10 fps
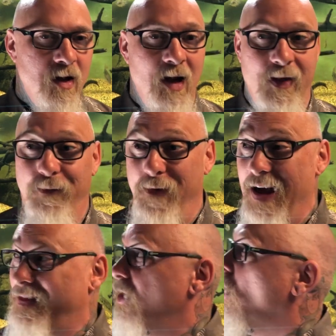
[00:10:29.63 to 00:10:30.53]
And the
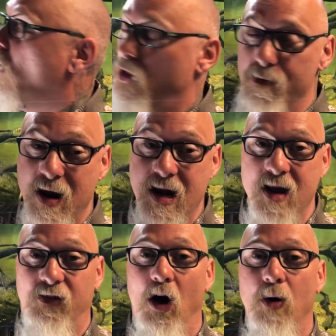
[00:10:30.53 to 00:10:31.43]
fact that all the media
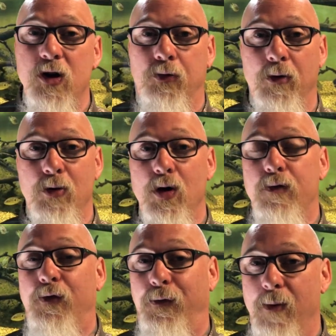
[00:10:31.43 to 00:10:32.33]
is always
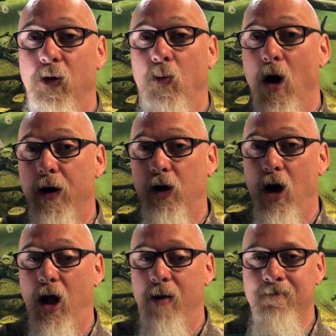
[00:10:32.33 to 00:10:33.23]
removed from the water
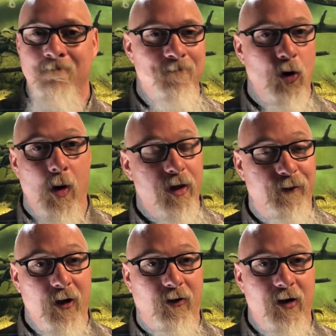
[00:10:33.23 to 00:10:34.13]
column, no other
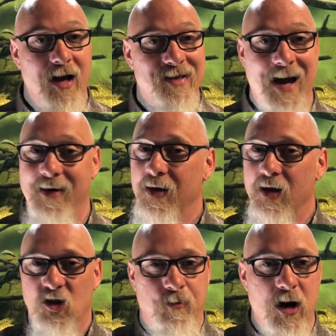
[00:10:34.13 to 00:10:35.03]
filter does that.
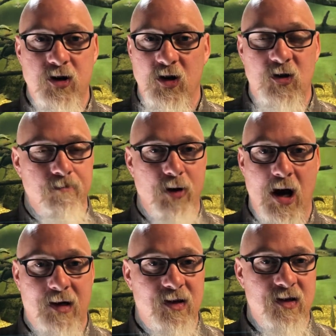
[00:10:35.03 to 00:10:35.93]
Sponges,
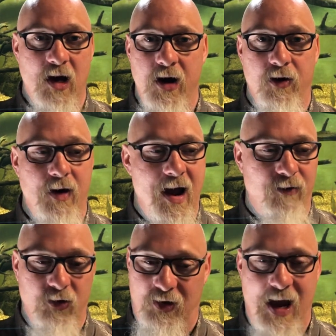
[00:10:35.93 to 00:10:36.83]
boxes,
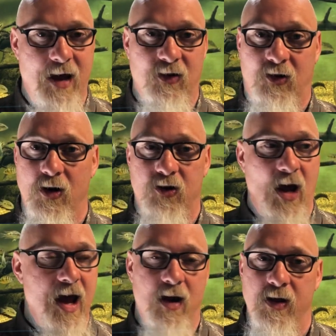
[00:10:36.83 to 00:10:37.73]
undergravels, canisters,
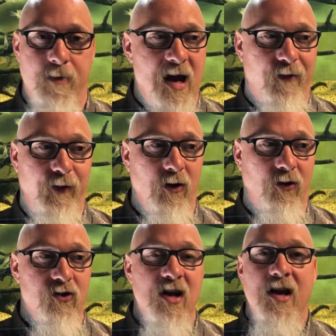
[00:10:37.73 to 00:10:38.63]
hang-on-the-back
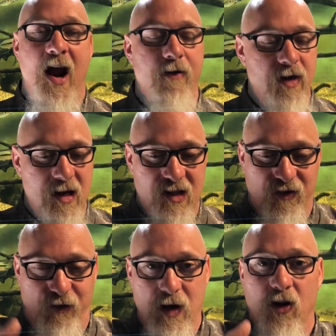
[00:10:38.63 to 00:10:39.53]
filters, everything is
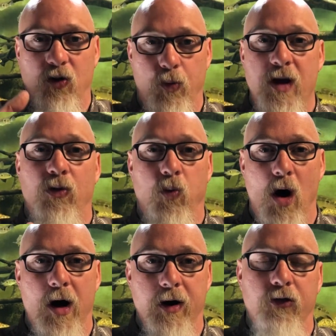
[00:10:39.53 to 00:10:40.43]
filled with
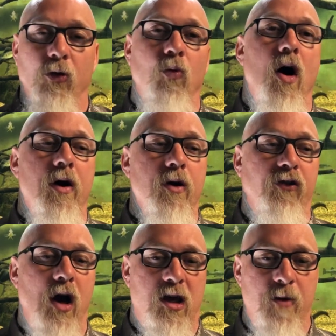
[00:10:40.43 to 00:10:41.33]
water. So water is
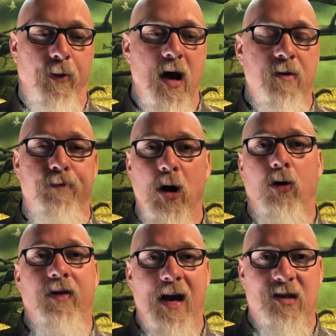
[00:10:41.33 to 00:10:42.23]
occupying
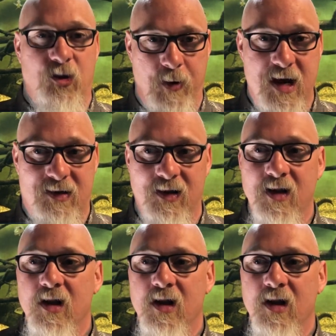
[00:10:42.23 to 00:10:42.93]
bulk of that space.